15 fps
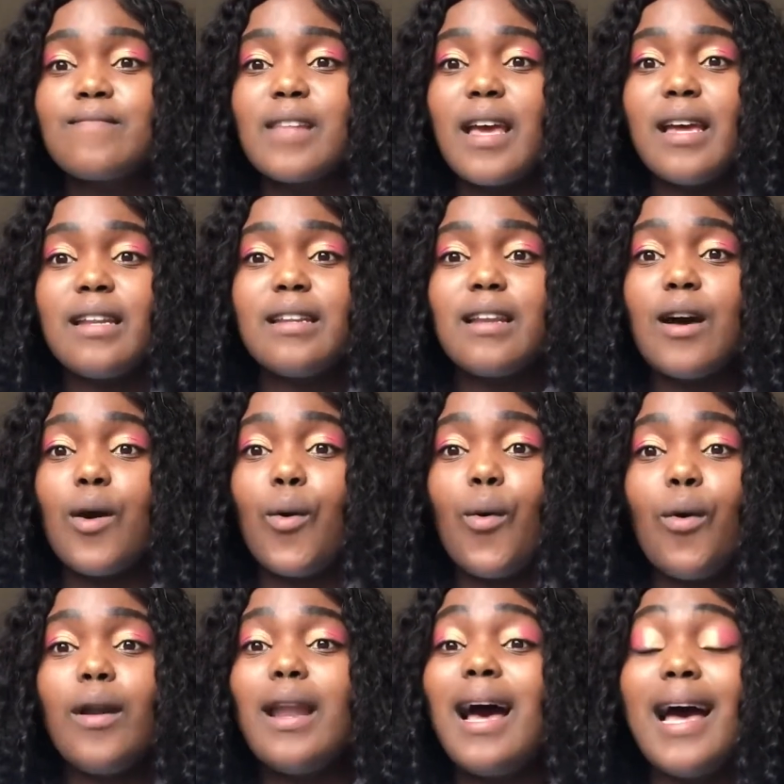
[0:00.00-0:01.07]
and
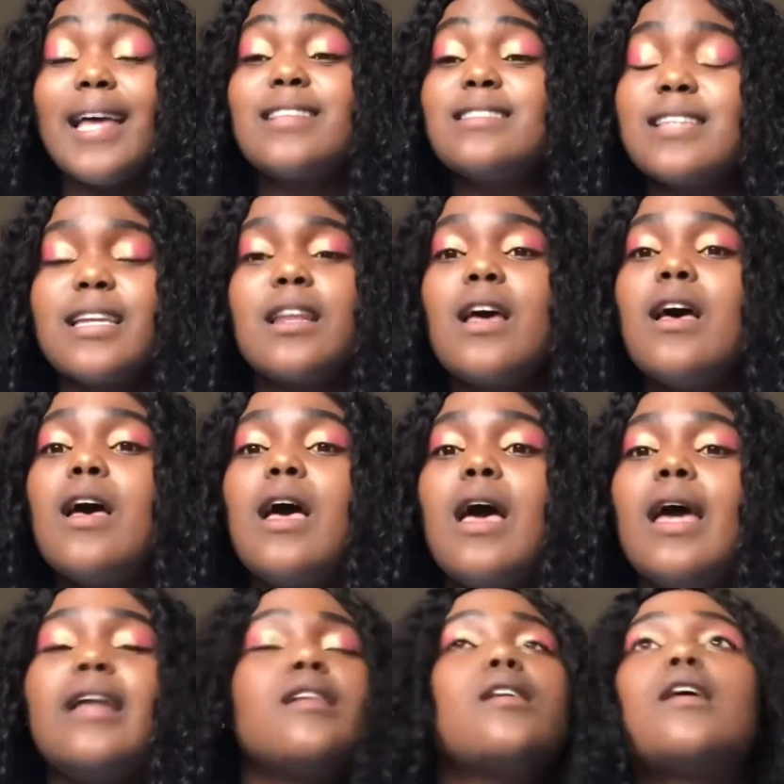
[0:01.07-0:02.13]
all I said,
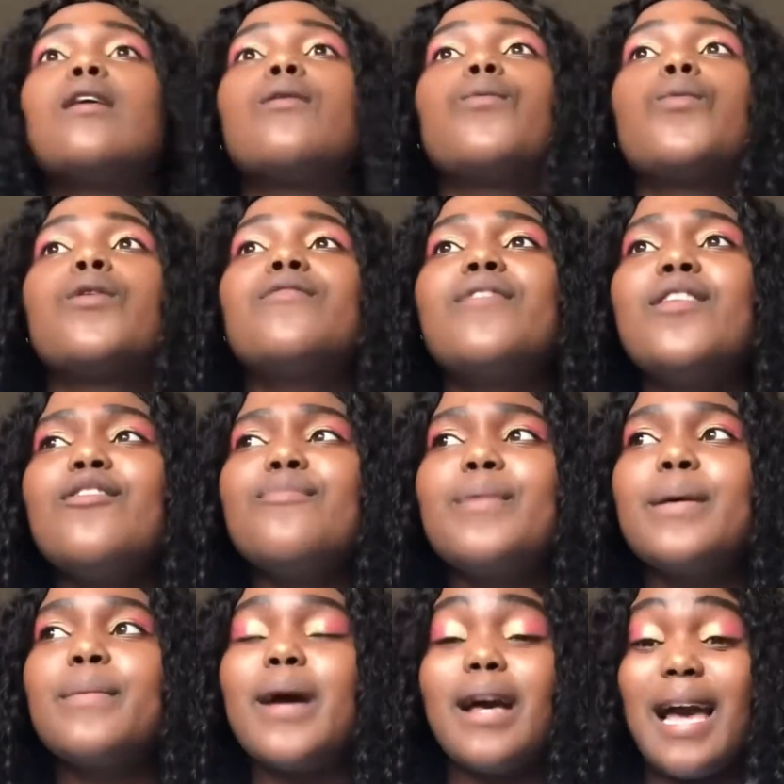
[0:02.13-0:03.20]
and in front of people,